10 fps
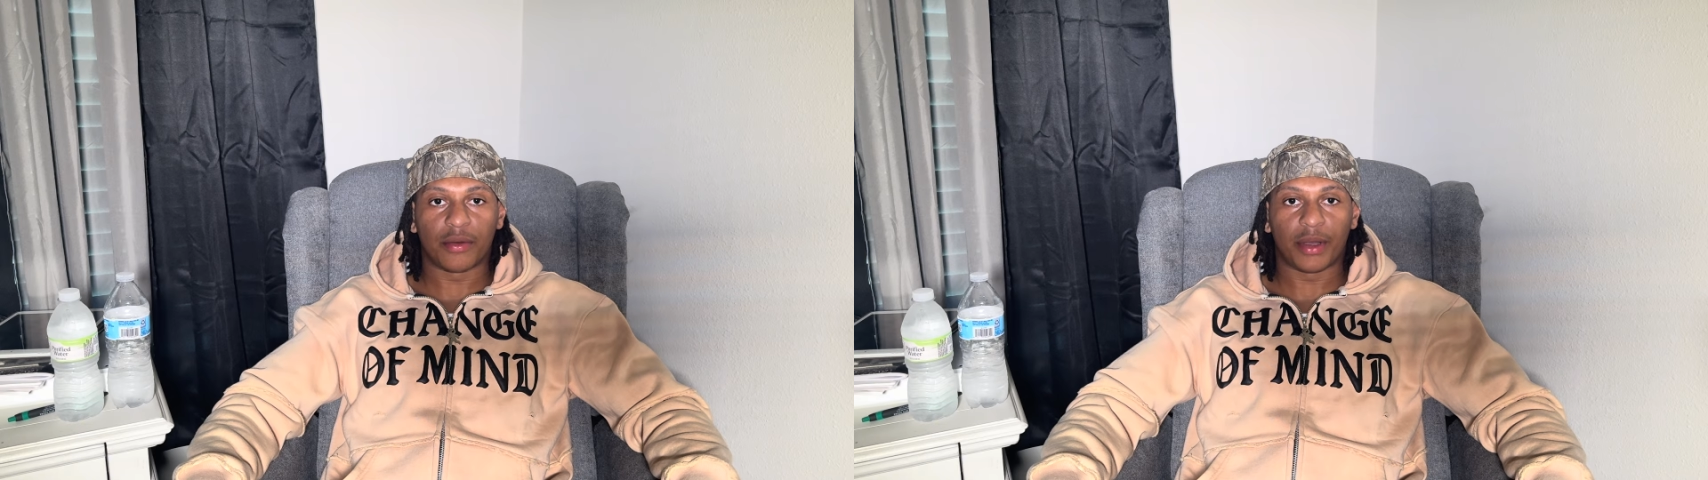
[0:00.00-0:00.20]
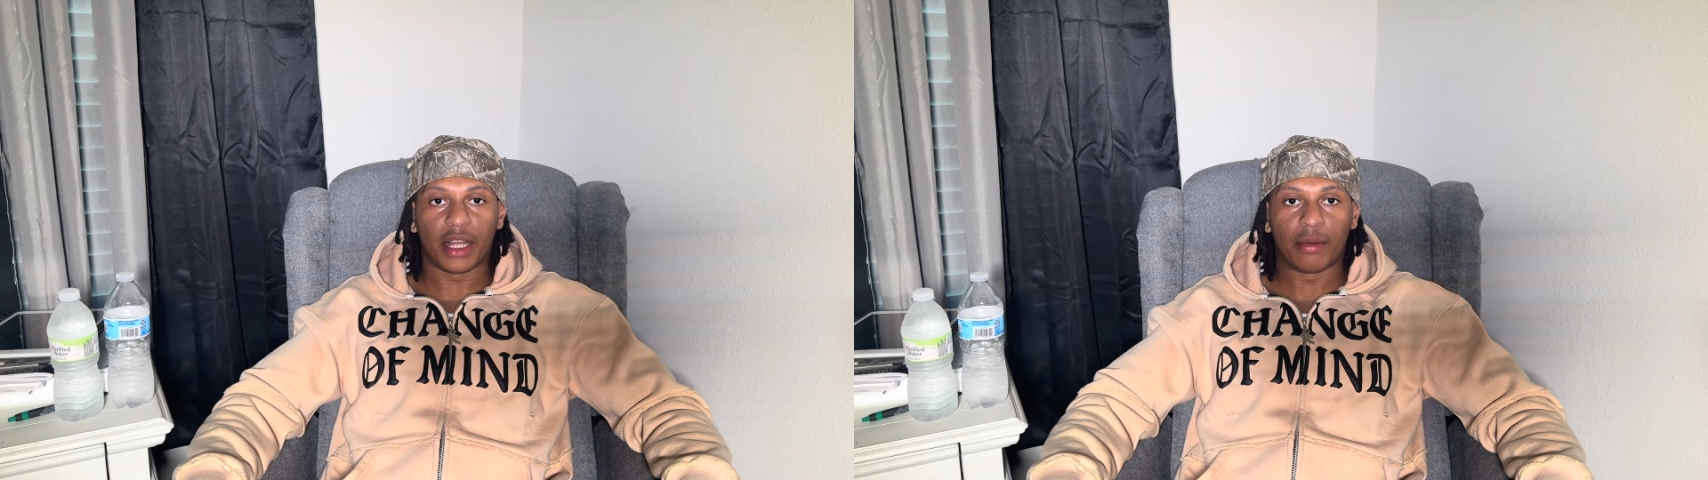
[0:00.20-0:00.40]

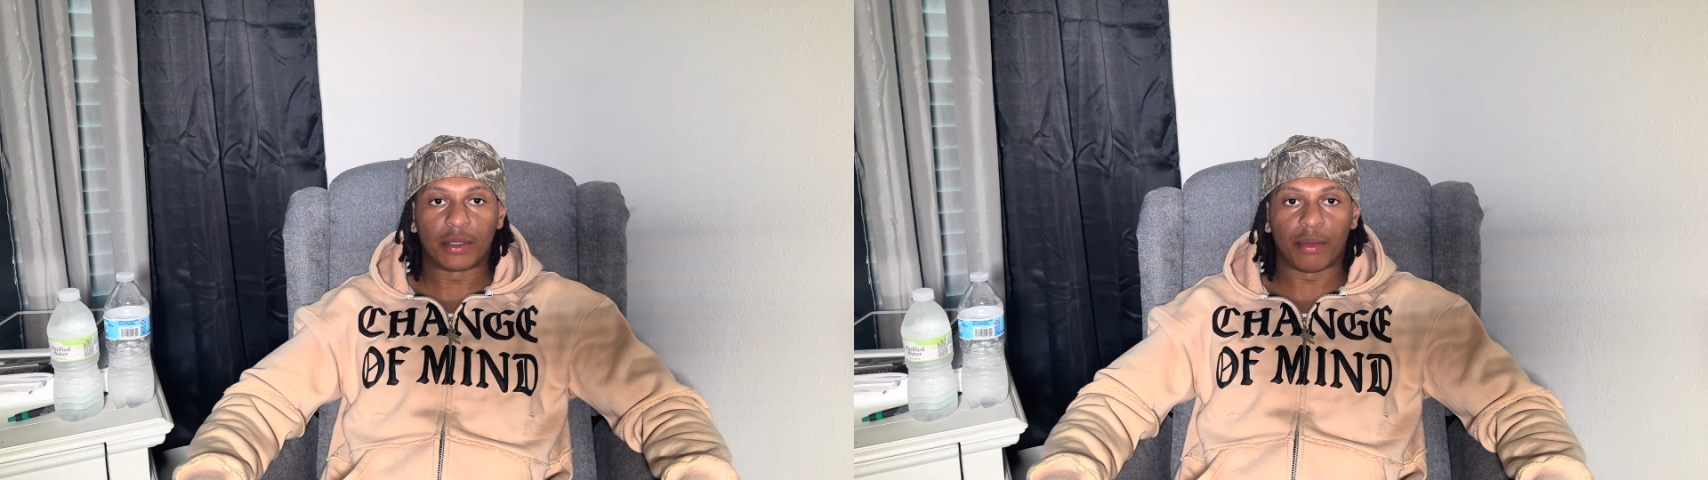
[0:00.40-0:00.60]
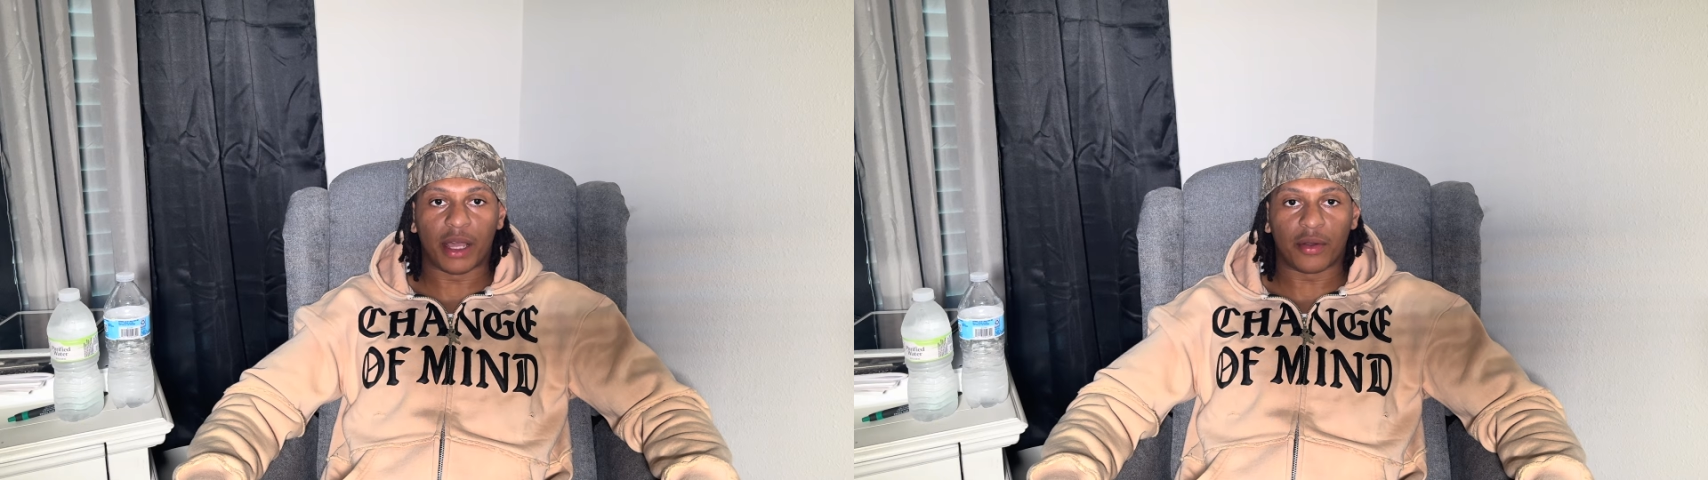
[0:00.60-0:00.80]
My name is
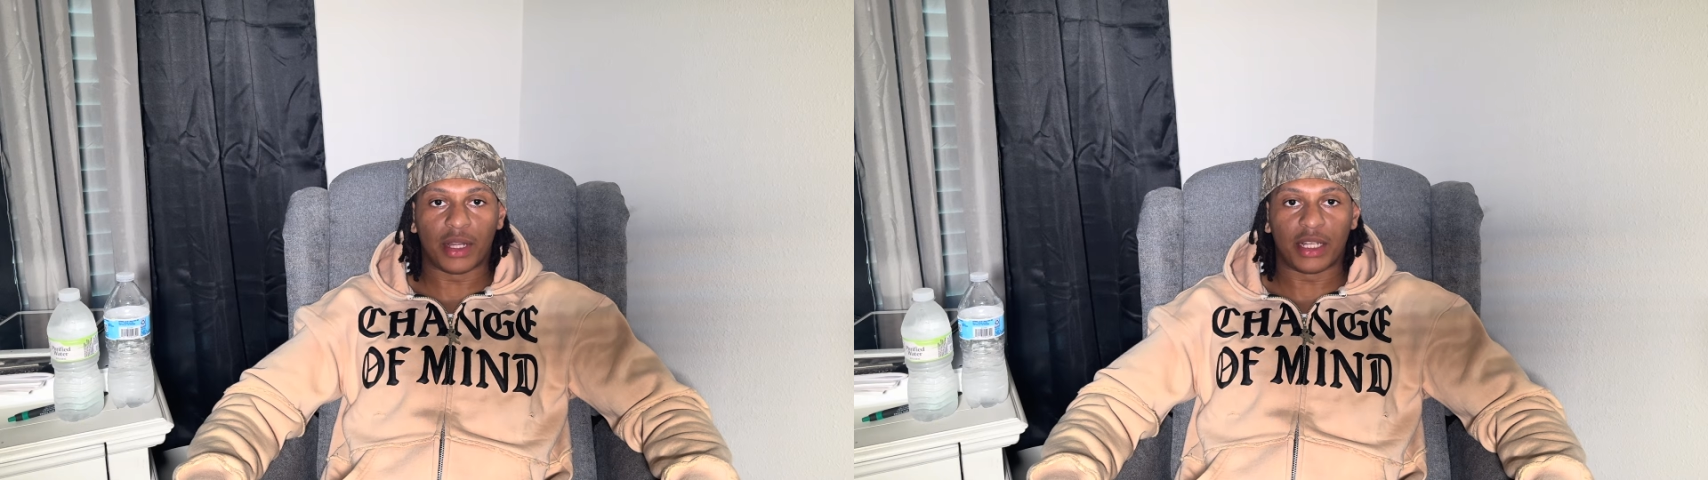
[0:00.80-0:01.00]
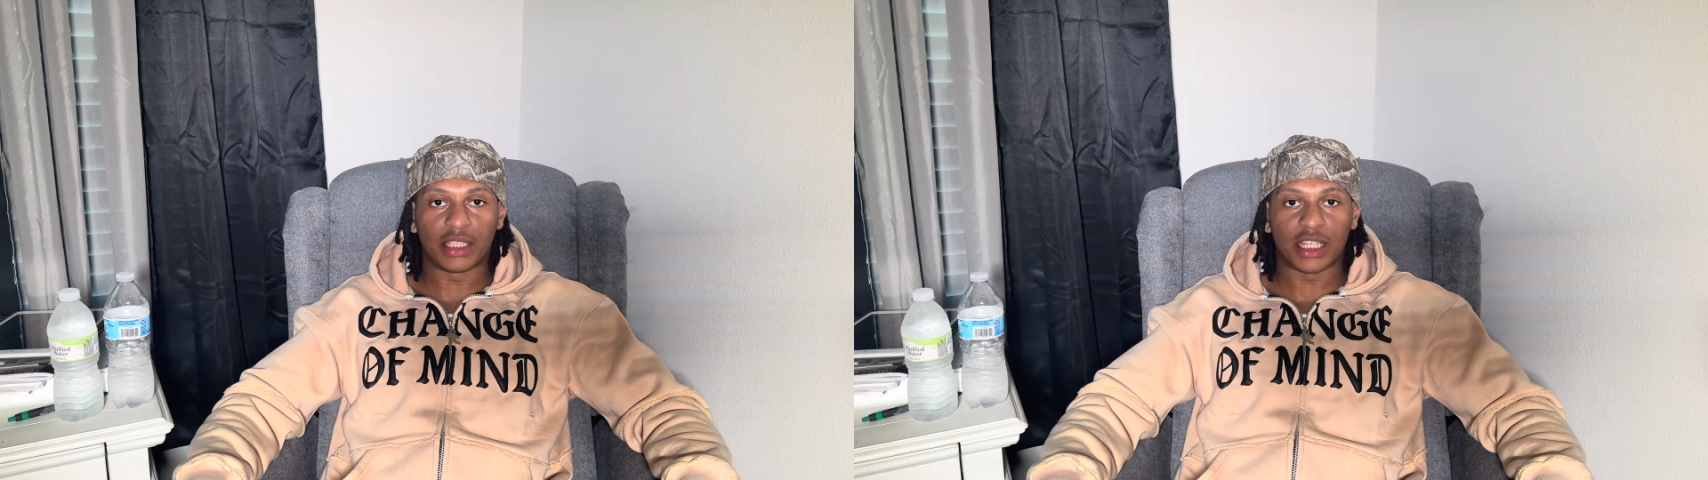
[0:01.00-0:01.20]
Michael
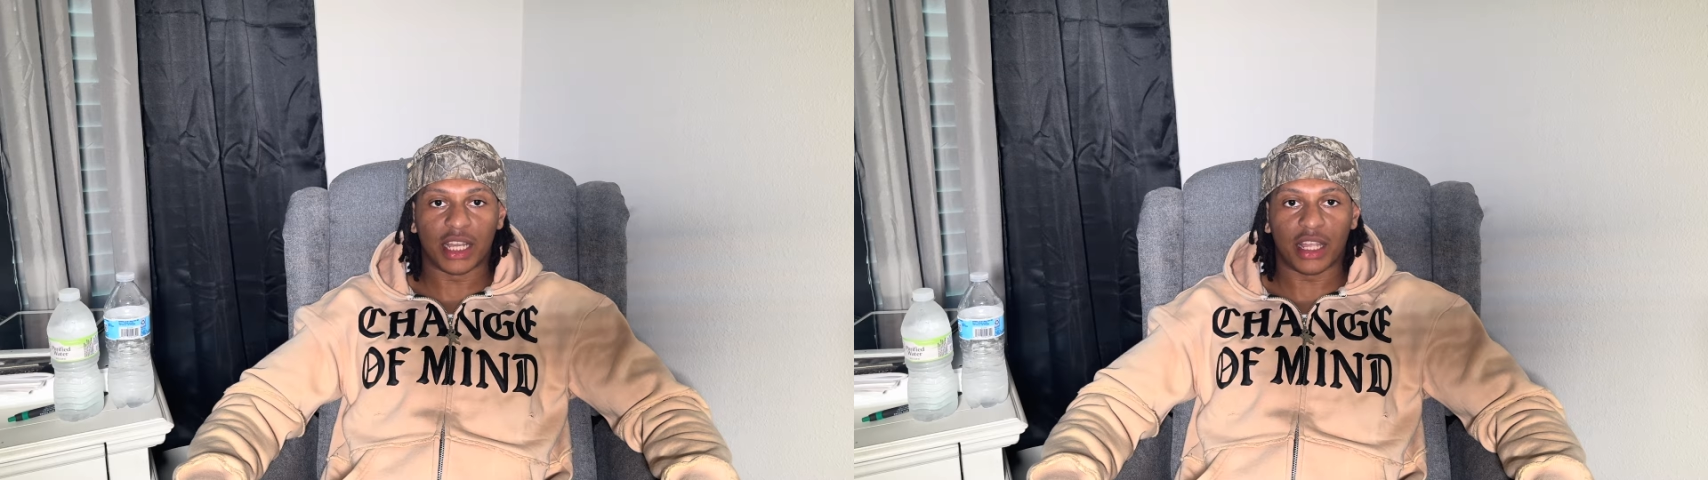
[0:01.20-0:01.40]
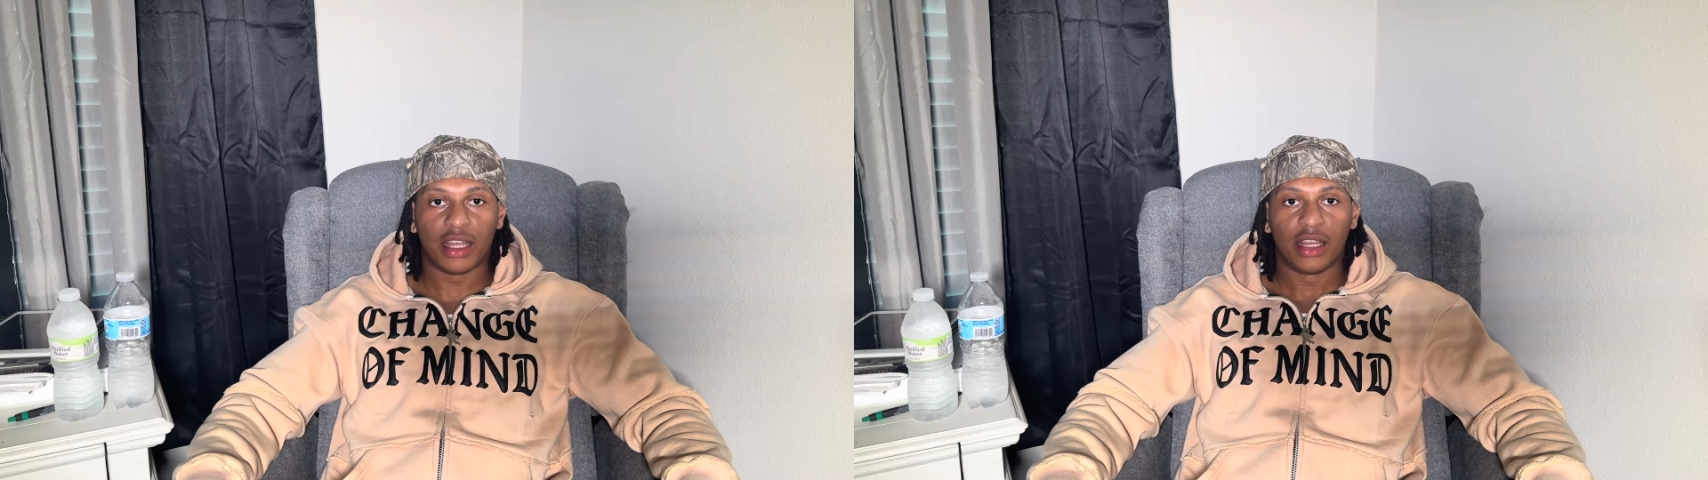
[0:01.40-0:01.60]
Ned
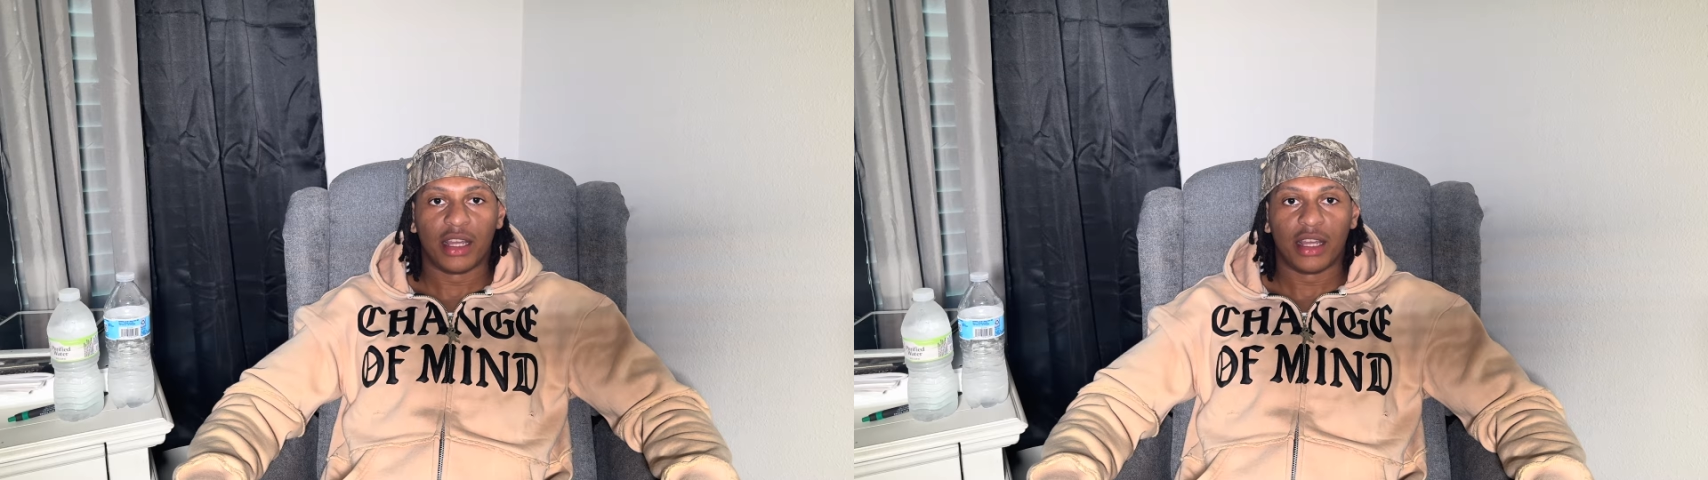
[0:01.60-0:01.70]
II,